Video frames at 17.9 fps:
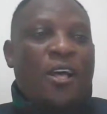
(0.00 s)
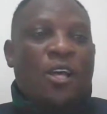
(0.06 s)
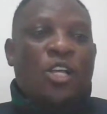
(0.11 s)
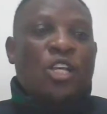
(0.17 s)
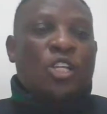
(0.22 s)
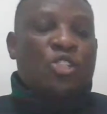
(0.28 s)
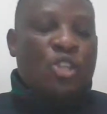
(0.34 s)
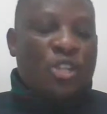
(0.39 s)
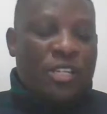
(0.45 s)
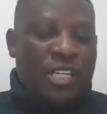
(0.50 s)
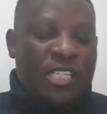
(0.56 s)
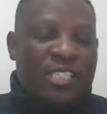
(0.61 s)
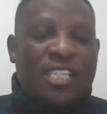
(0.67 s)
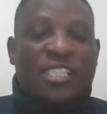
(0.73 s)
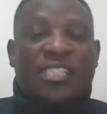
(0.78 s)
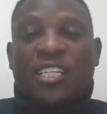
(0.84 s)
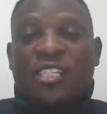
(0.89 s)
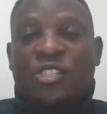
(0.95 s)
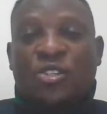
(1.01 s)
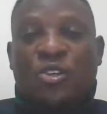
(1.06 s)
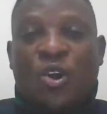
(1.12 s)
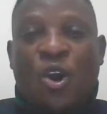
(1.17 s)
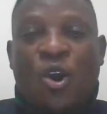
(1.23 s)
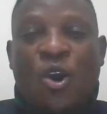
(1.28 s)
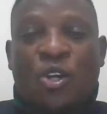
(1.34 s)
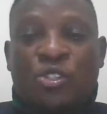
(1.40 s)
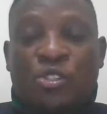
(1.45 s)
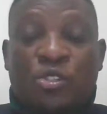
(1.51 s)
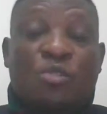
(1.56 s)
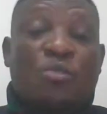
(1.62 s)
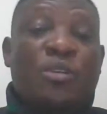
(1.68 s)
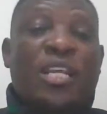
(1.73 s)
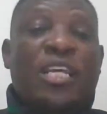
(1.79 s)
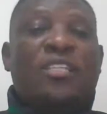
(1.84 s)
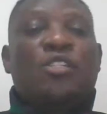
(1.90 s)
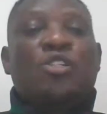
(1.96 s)
So researchers or
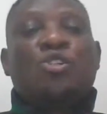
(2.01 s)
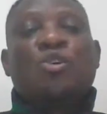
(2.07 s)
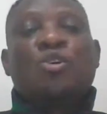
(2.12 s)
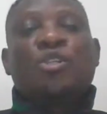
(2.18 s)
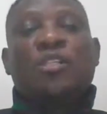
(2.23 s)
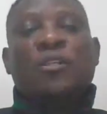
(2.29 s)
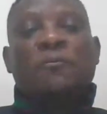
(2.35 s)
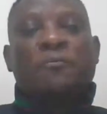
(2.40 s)
students should